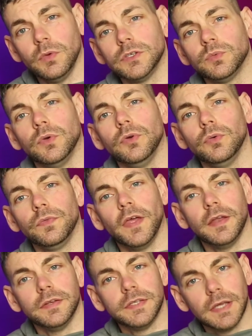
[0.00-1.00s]
which will
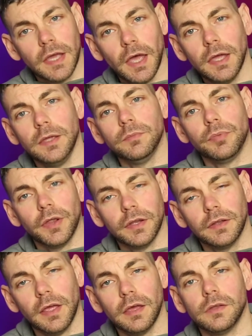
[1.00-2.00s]
then decay and
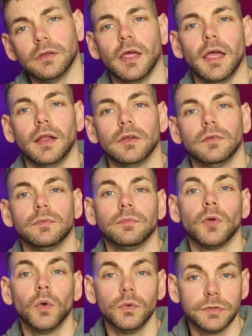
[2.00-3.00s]
break down and
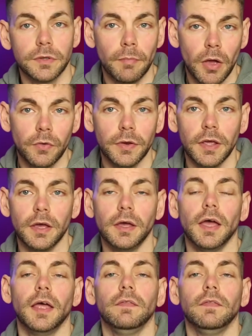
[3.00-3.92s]
cause ammonia,